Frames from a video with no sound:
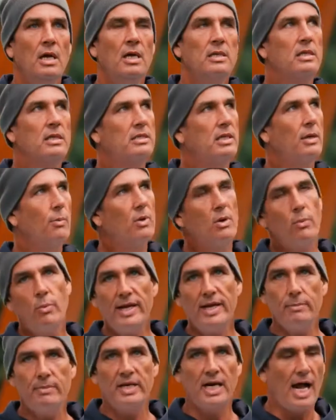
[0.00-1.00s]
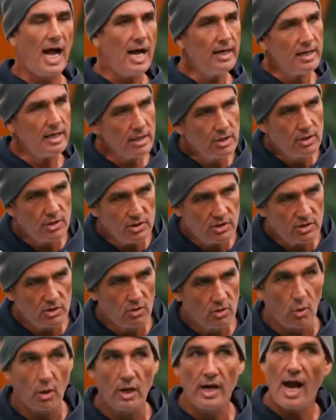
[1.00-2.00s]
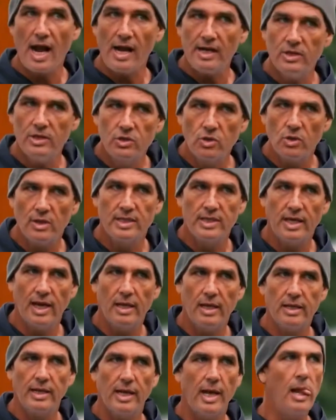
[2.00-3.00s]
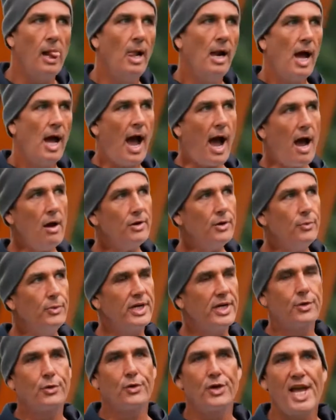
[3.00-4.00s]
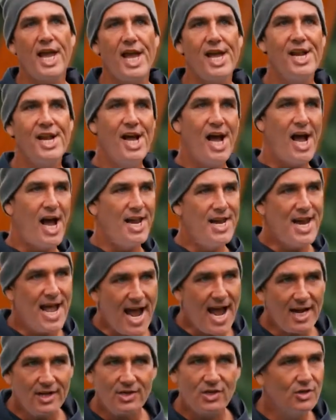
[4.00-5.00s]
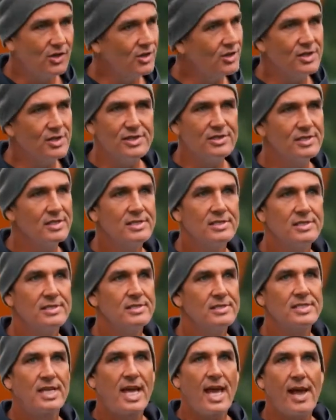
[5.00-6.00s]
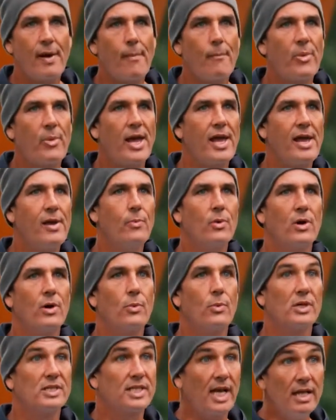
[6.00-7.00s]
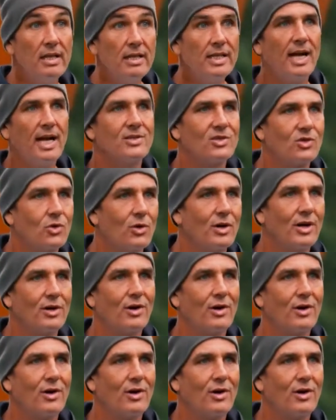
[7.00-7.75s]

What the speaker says: So I said, well, wait a minute, I got a good story. I enjoy telling it. How can we create a national campaign where we're telling that story